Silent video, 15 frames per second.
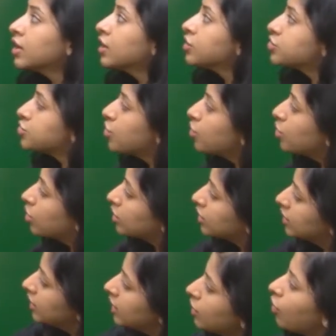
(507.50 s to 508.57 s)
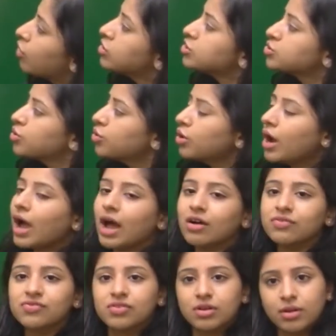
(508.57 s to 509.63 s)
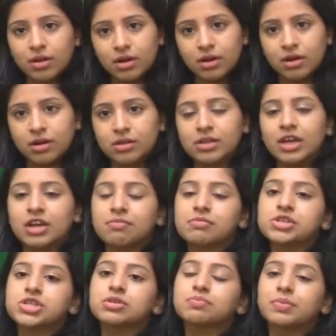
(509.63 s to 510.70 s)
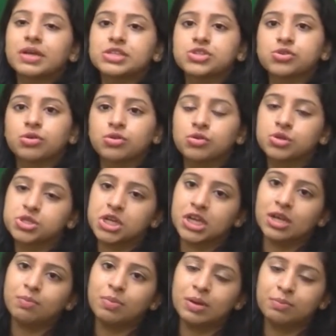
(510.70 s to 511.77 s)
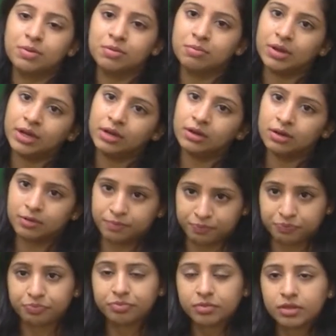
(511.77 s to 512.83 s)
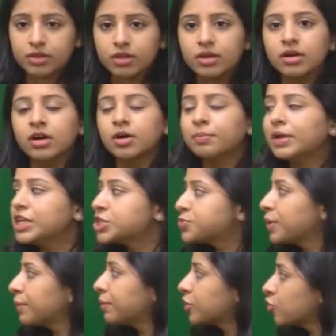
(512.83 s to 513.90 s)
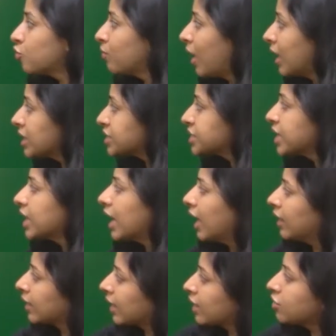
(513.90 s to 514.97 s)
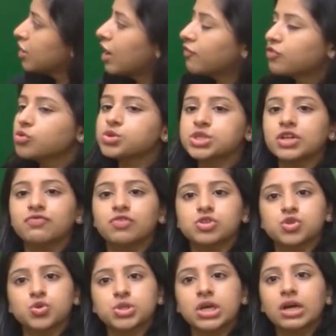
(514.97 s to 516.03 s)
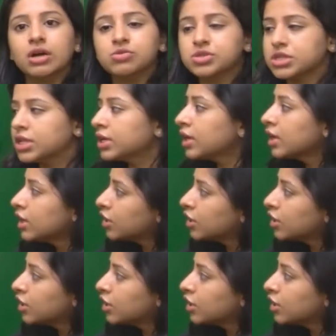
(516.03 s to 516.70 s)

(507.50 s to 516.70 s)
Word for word: So they also have the admission based on your JEE paper mains paper 2 marks, and again you have to sit for JoSAA counselling.